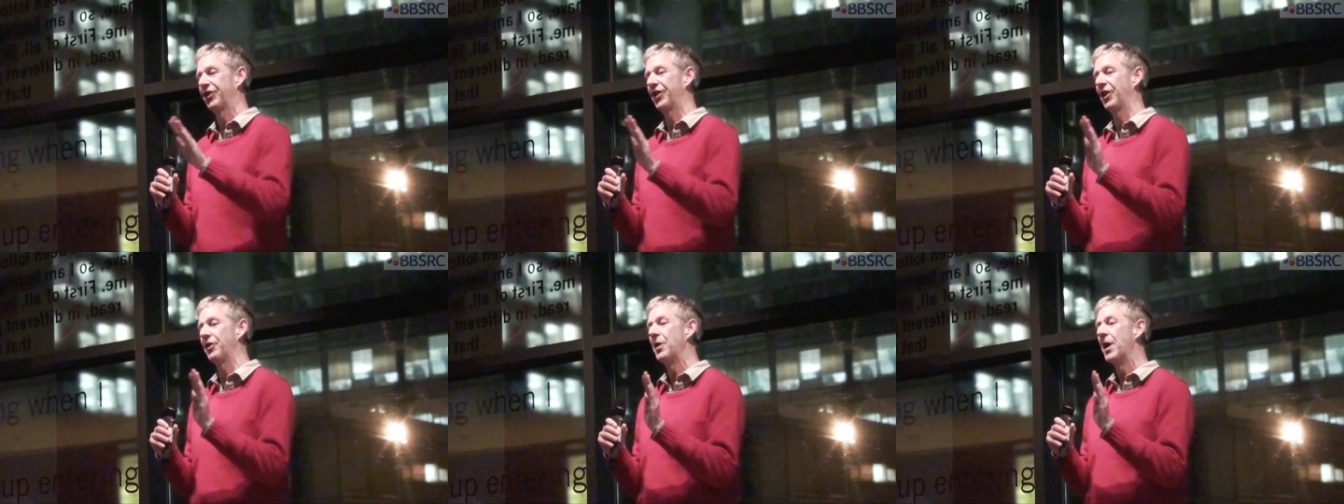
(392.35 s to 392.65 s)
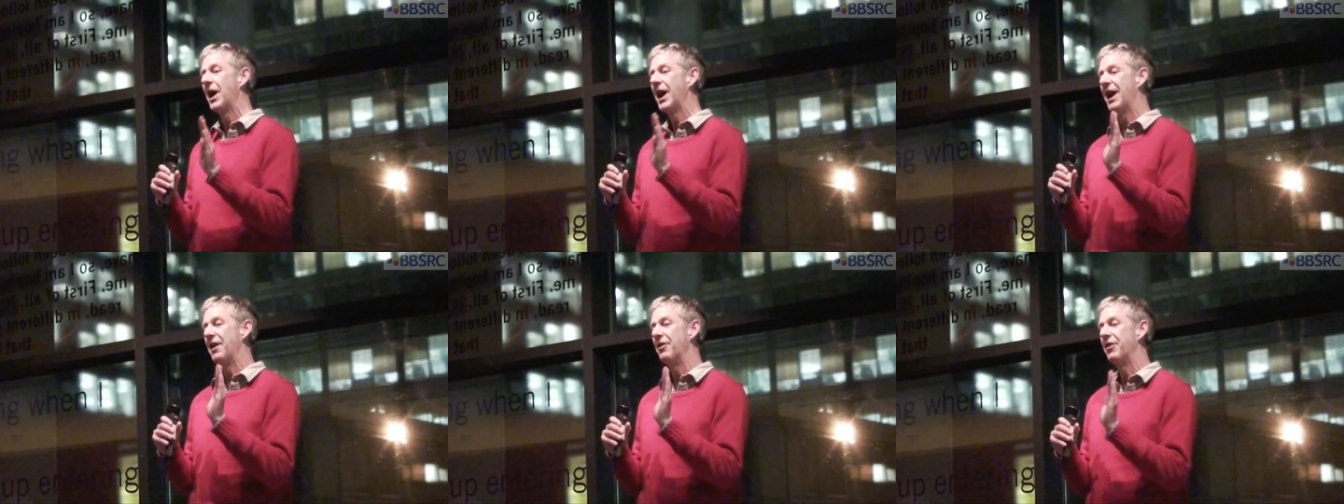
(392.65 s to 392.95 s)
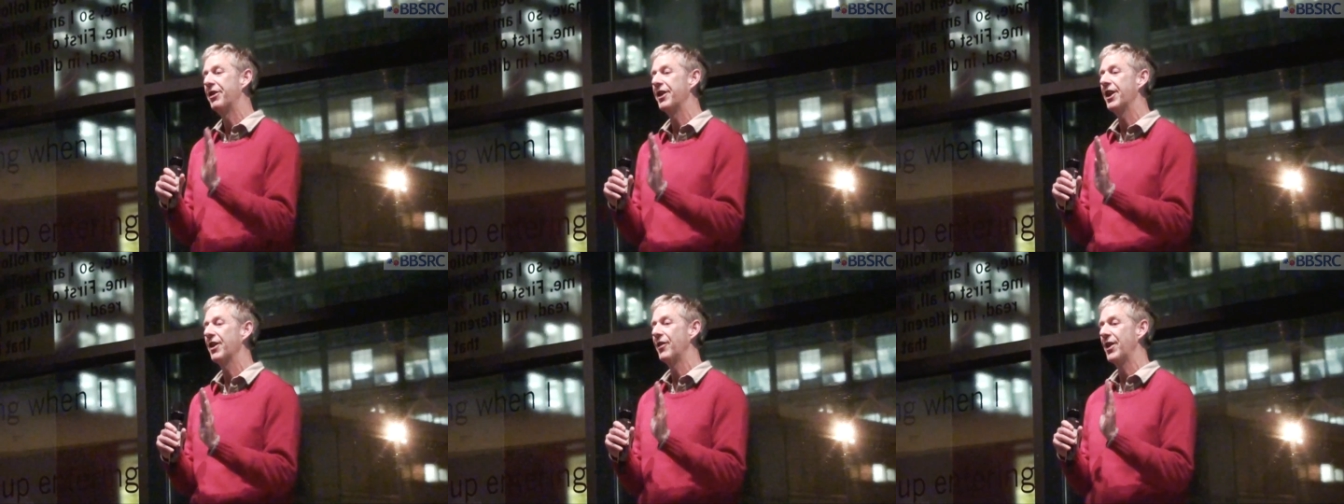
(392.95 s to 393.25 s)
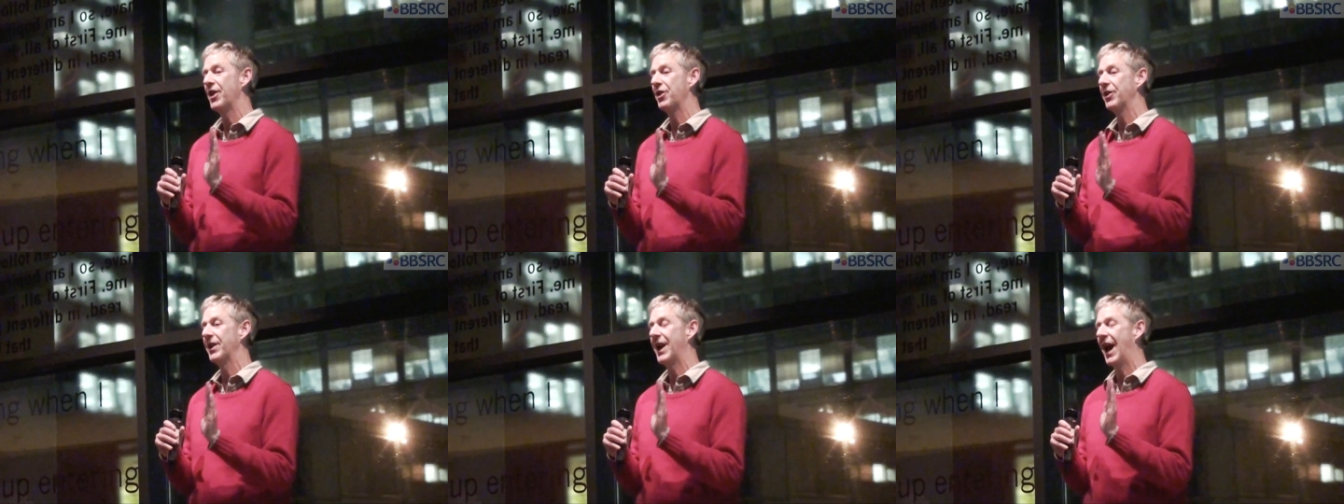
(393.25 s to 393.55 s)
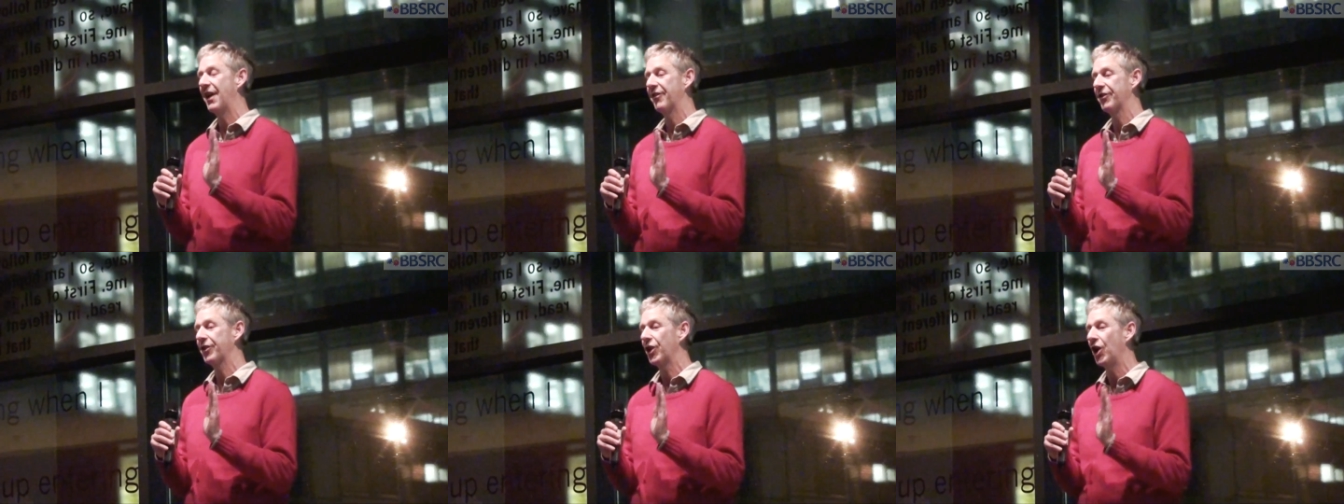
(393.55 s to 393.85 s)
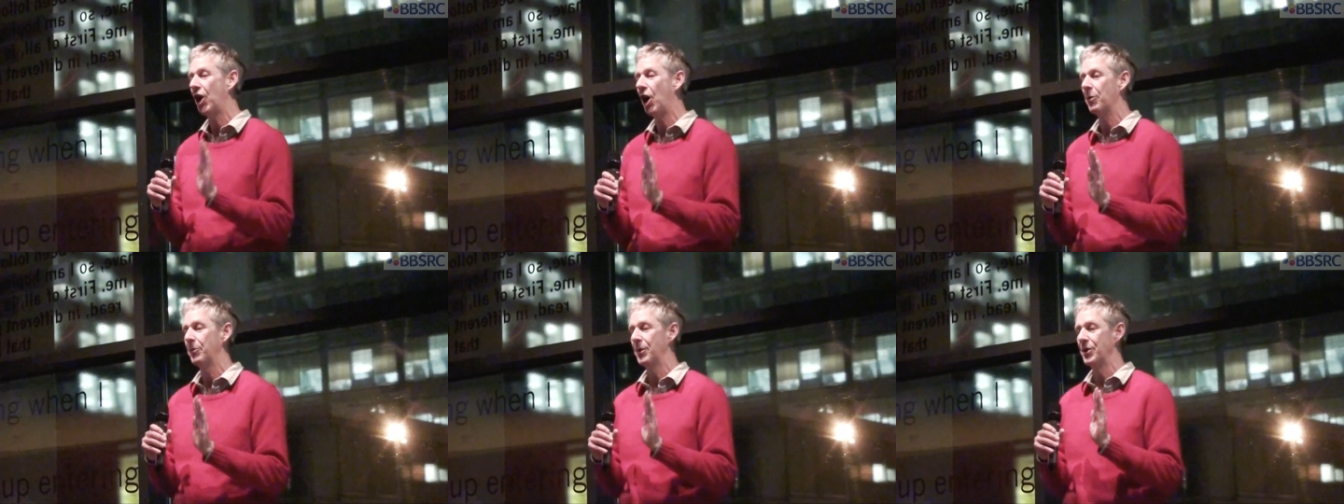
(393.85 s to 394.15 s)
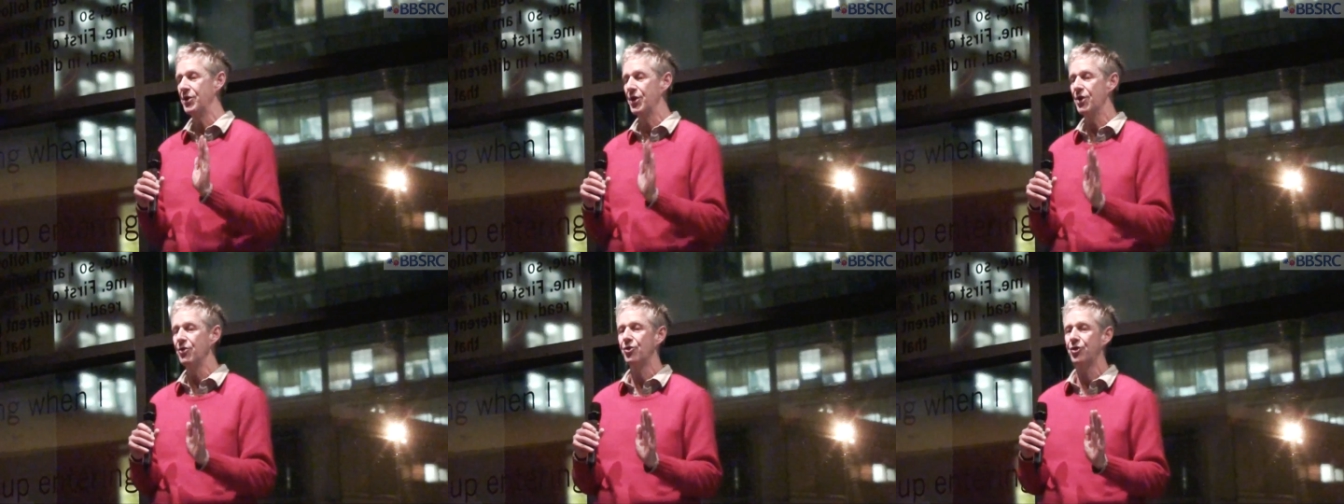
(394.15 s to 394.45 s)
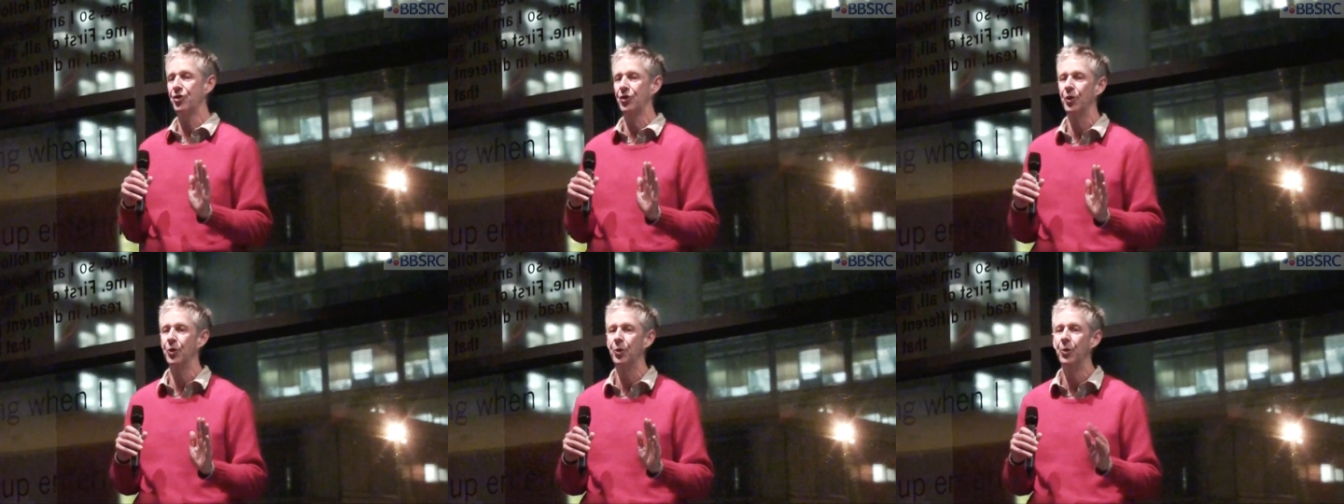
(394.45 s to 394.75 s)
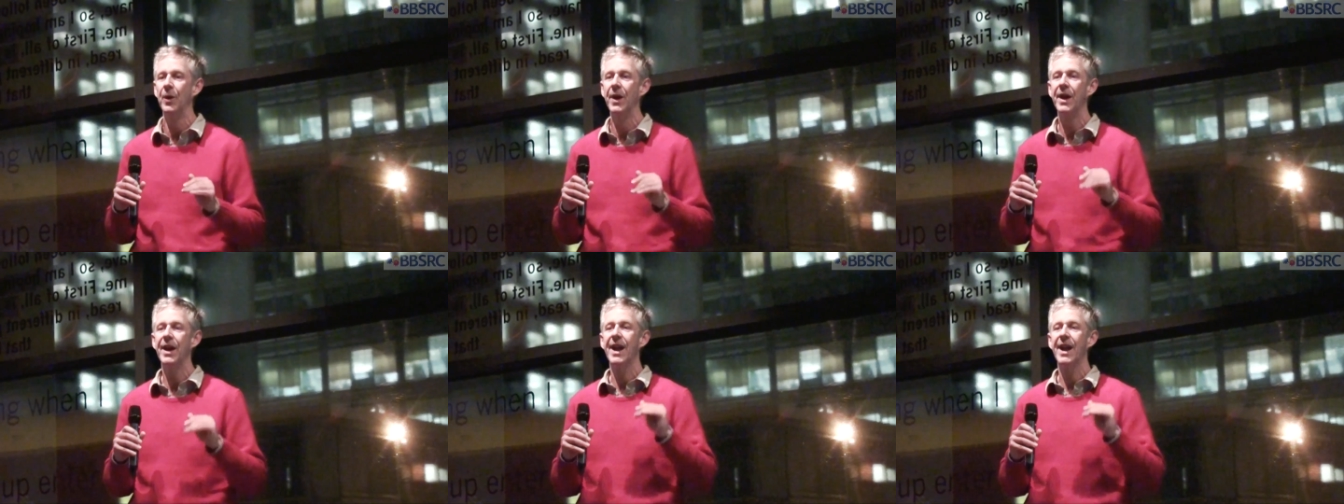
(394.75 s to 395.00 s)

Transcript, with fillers: So in theory, you can have carbon neutral